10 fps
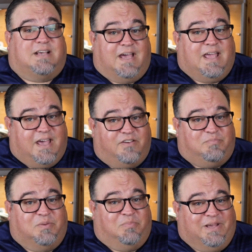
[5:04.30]
I have
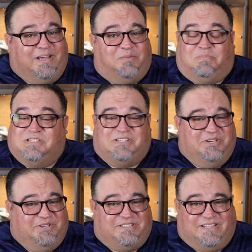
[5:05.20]
been bit, but
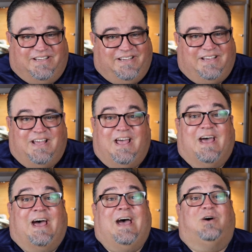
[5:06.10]
seriously,
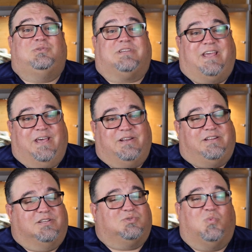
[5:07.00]
a house cat
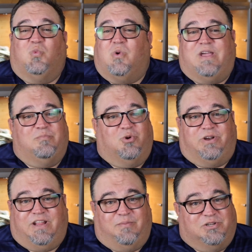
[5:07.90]
does way more
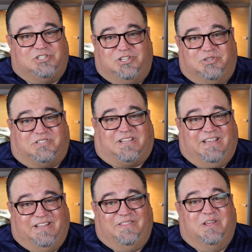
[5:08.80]
damage to your
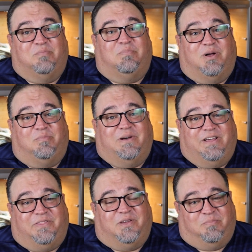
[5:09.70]
skin than a ball
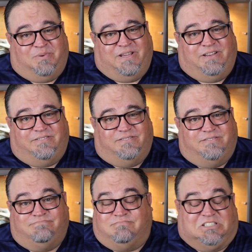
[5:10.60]
python bite.
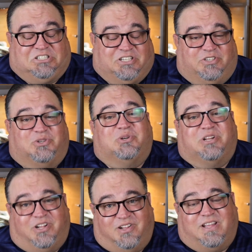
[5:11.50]
Didn't hurt
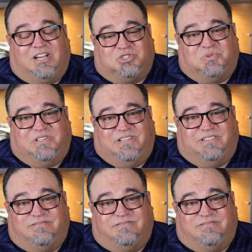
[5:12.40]
at all, actually.